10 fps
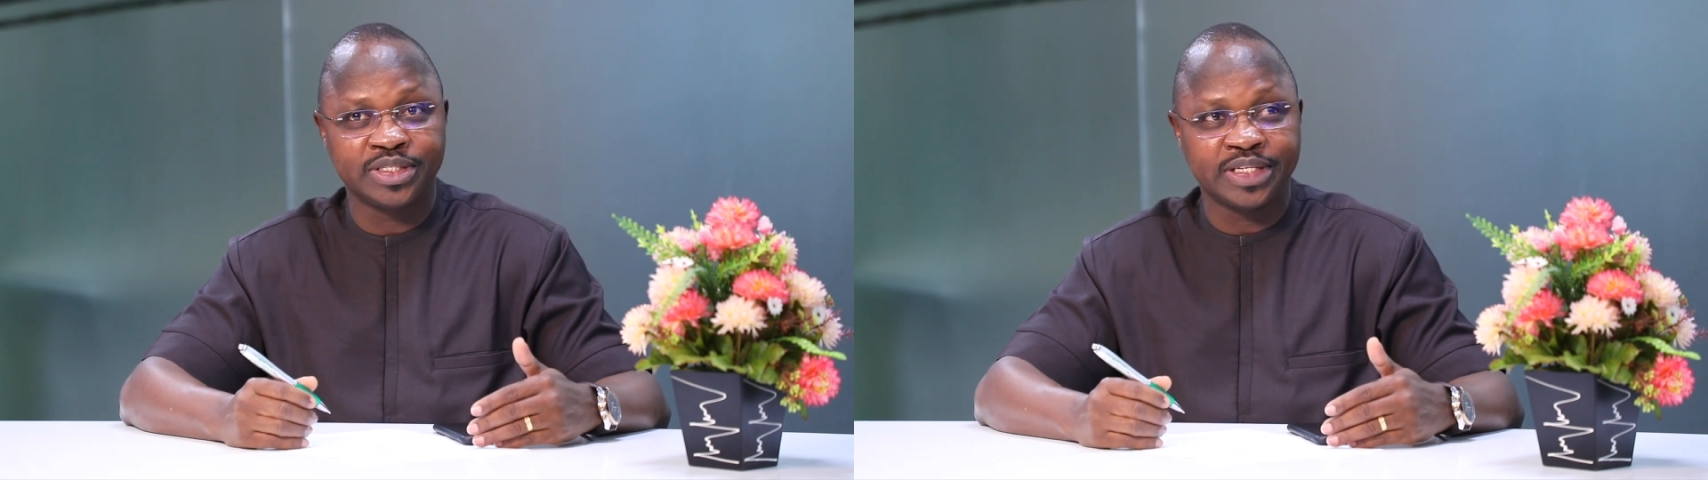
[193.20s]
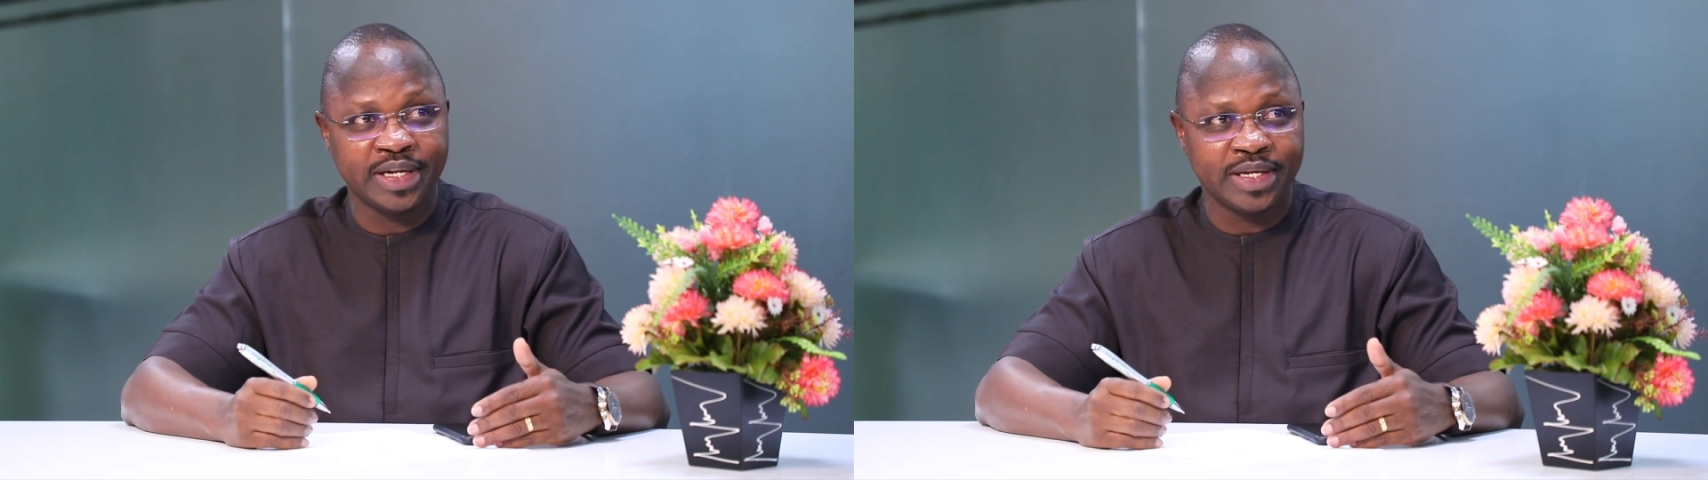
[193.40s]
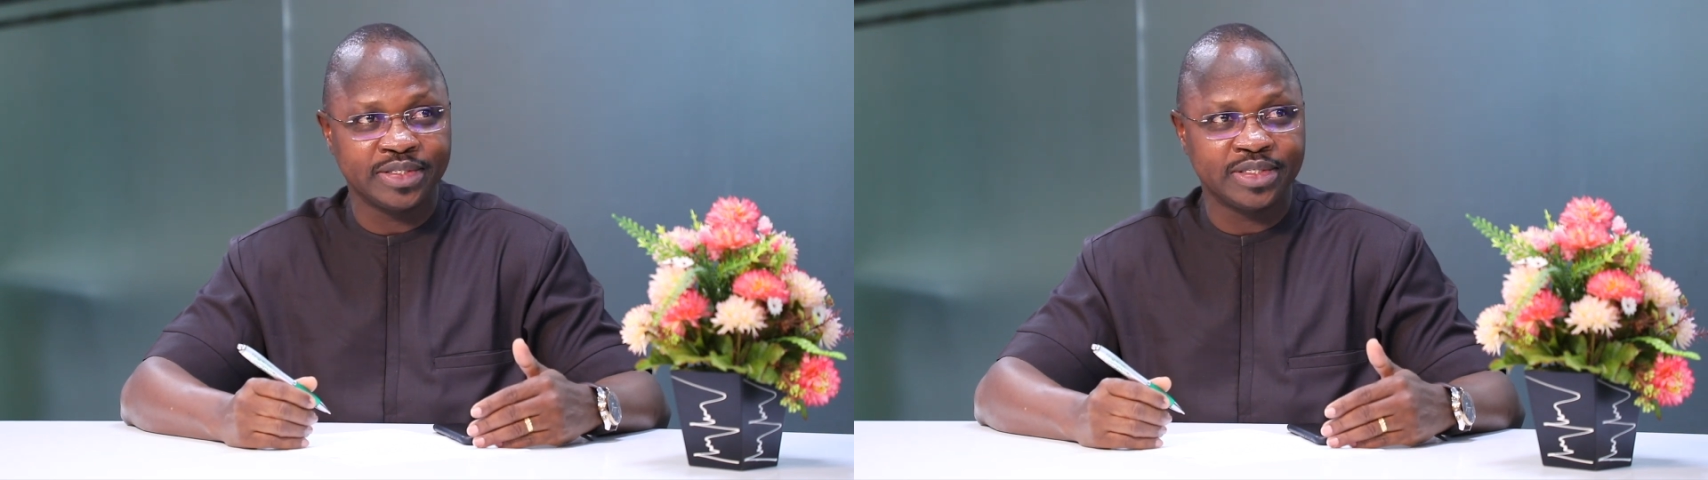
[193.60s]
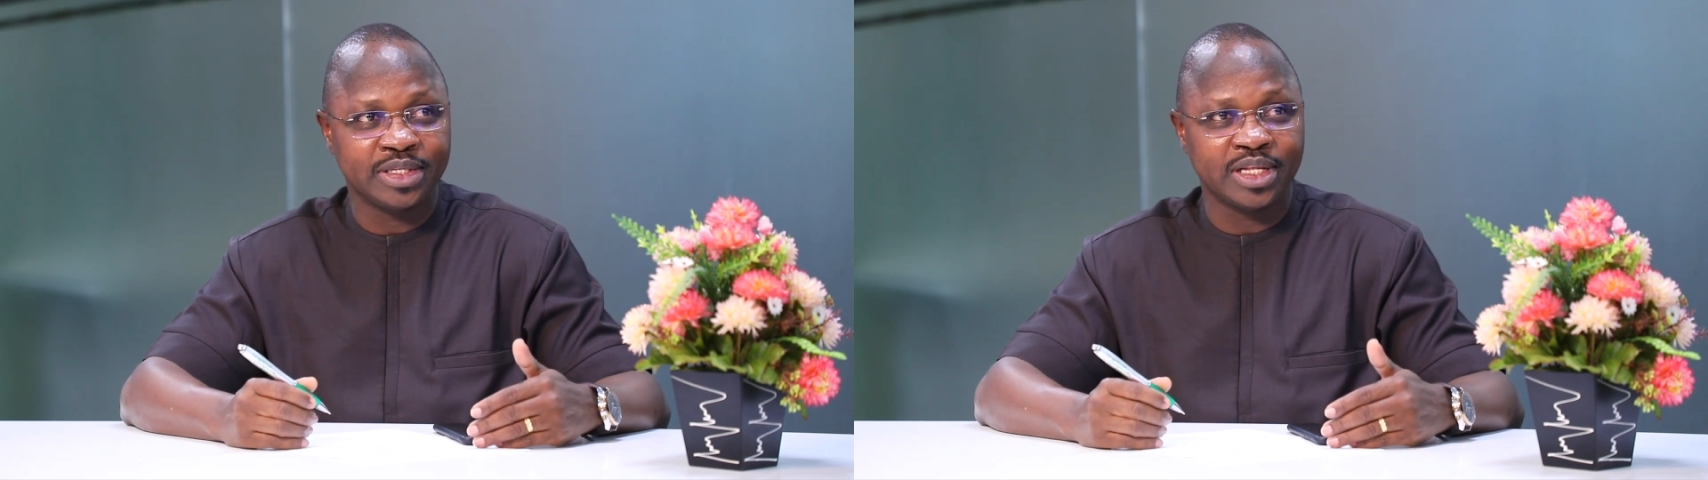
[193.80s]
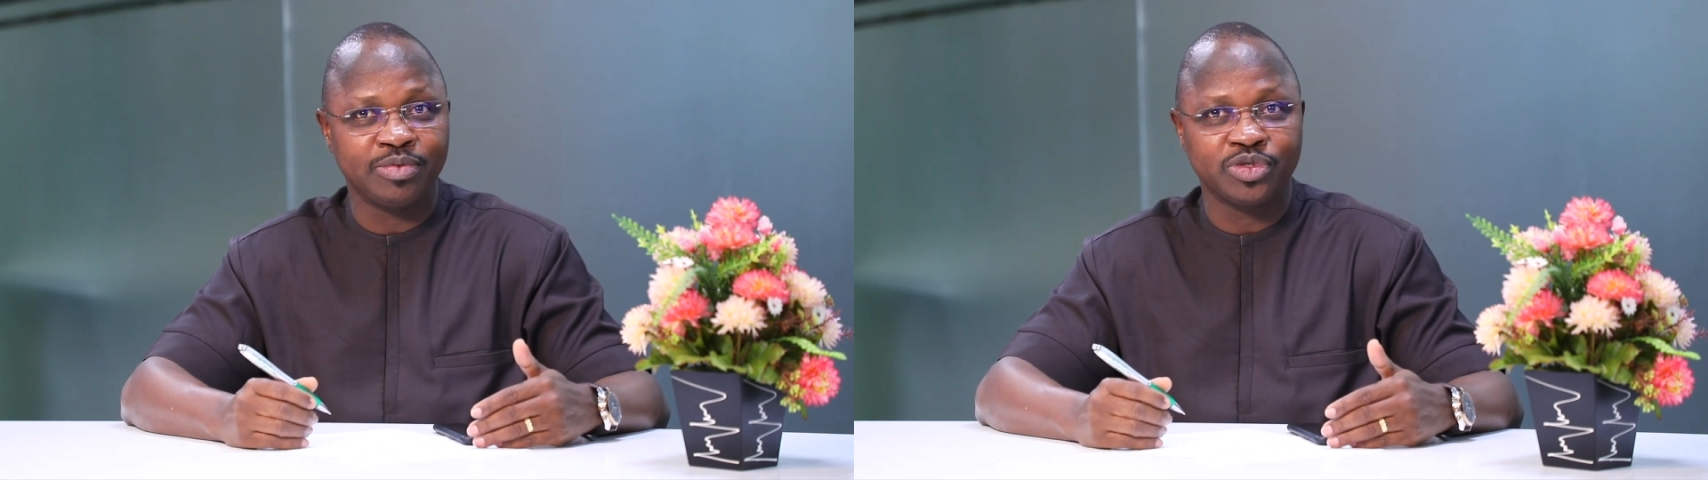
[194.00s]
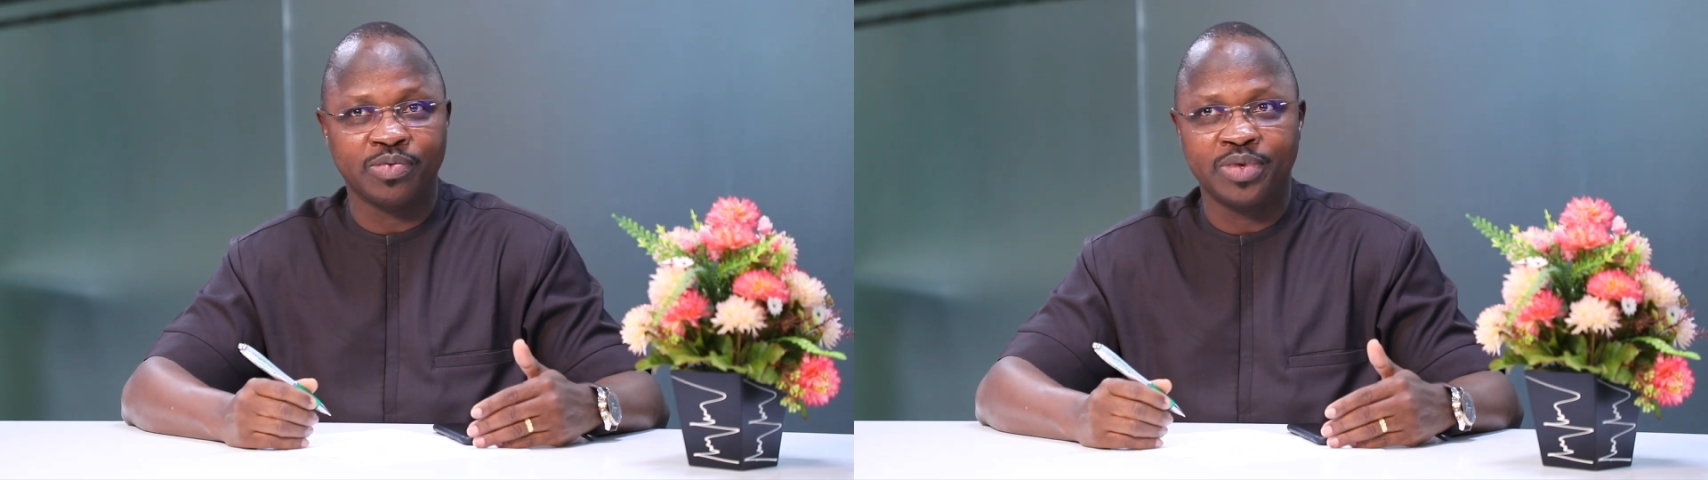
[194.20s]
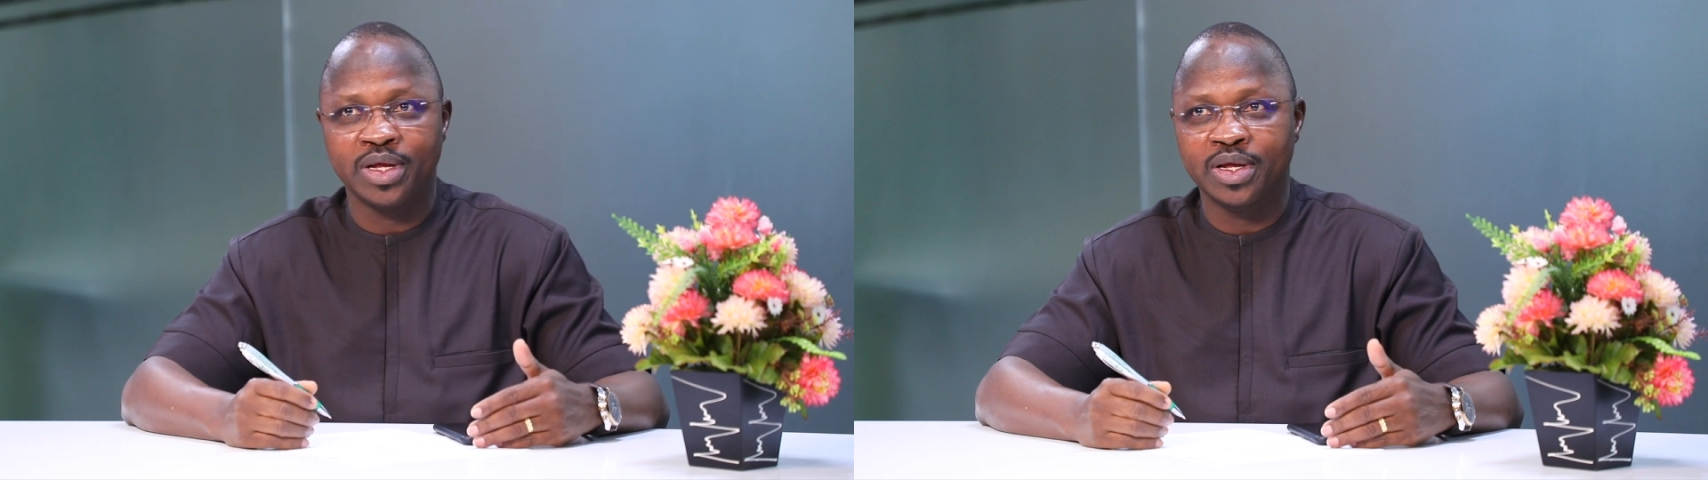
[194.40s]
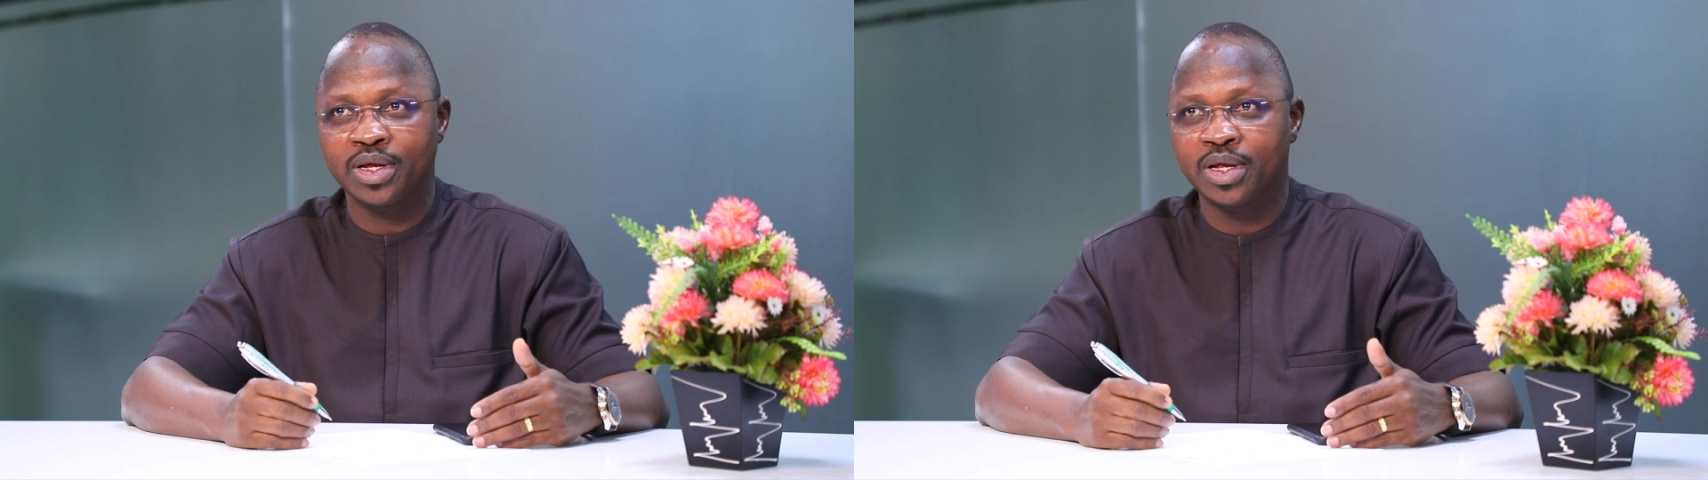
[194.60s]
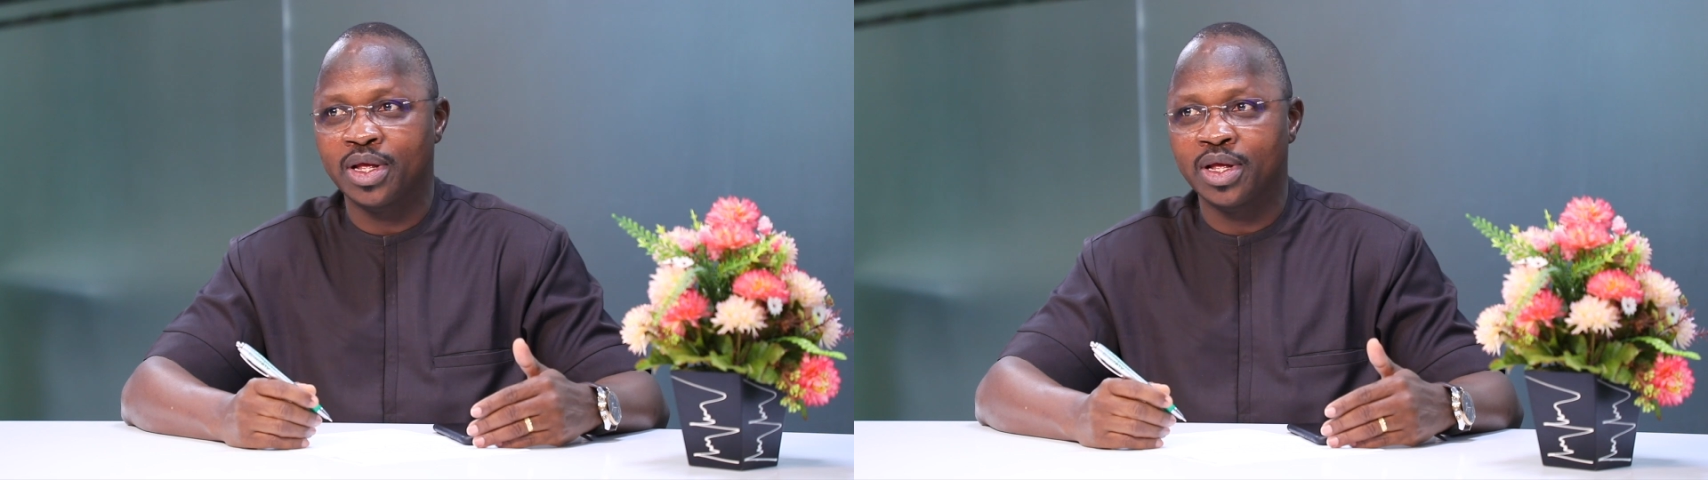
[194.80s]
dealings in terms of the